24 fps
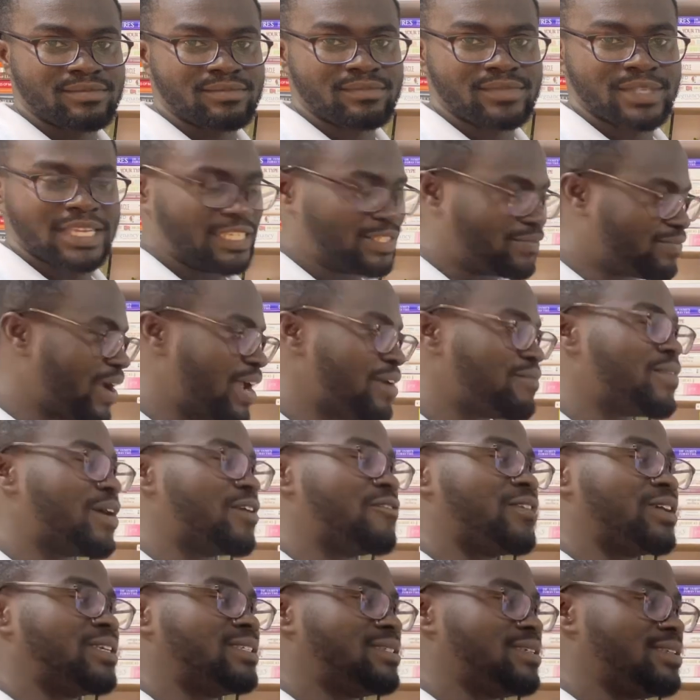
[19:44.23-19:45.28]
It's 500
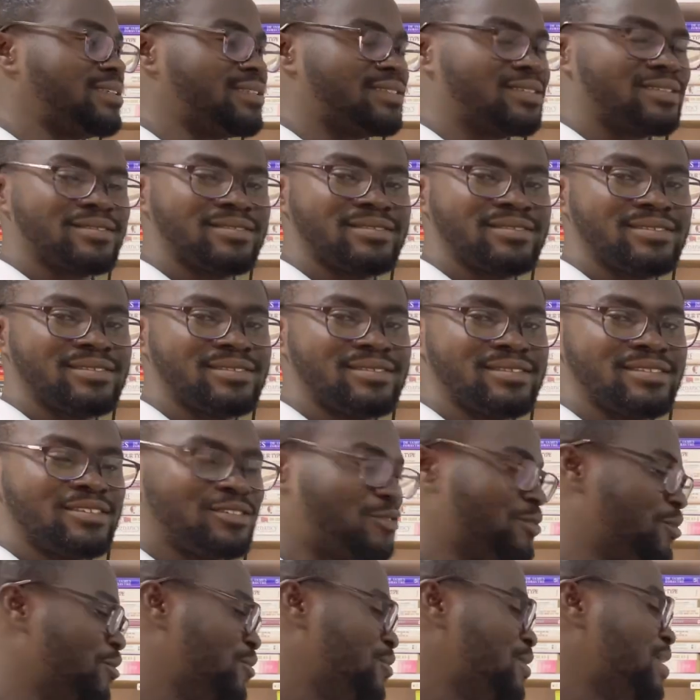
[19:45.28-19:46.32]
cedis.
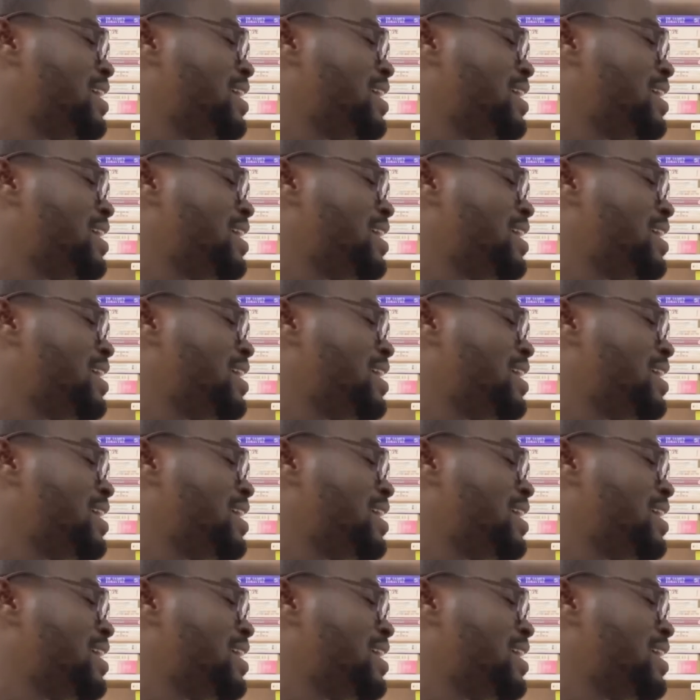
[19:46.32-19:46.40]
So